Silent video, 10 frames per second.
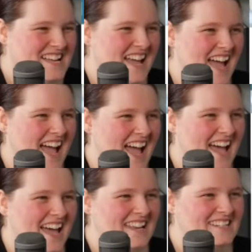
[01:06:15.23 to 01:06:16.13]

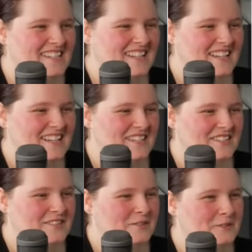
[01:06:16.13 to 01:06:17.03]
And
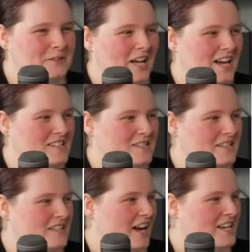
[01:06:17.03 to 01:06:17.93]
two little
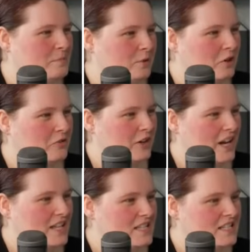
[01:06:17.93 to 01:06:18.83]
ice block
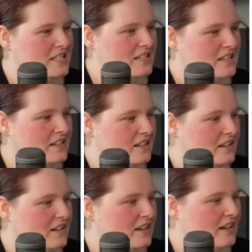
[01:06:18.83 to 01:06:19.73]
friends.
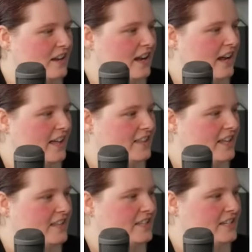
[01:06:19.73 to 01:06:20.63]
And
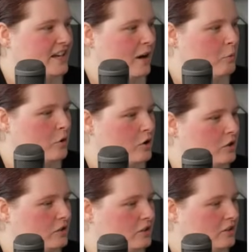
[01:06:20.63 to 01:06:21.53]
then the
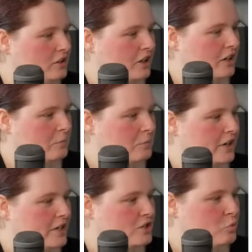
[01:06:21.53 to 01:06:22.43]
narwhal looking
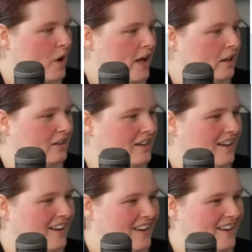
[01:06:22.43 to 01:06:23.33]
pretty swell.
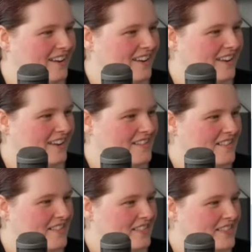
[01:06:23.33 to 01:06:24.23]

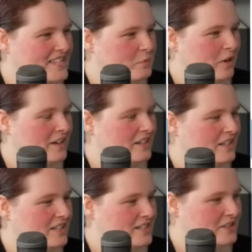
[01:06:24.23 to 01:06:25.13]
This
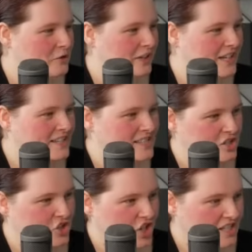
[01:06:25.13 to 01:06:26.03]
one, the snowflakes
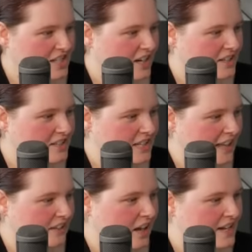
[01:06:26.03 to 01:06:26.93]
sit just under
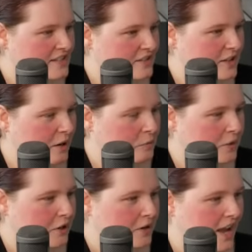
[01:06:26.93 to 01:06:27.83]
that line, so that would
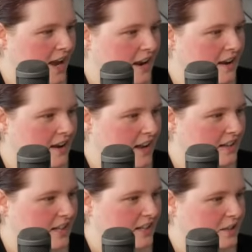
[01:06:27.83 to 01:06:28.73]
be okay.
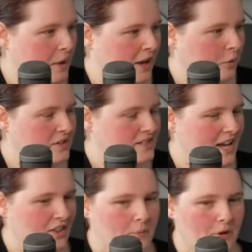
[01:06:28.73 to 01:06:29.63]
And then the penguins
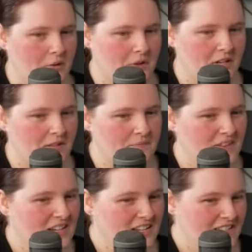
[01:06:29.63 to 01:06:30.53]
down the bottom here.
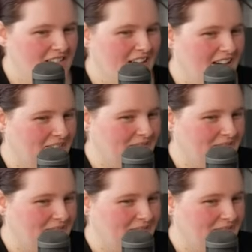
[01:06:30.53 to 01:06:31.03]
Yeah.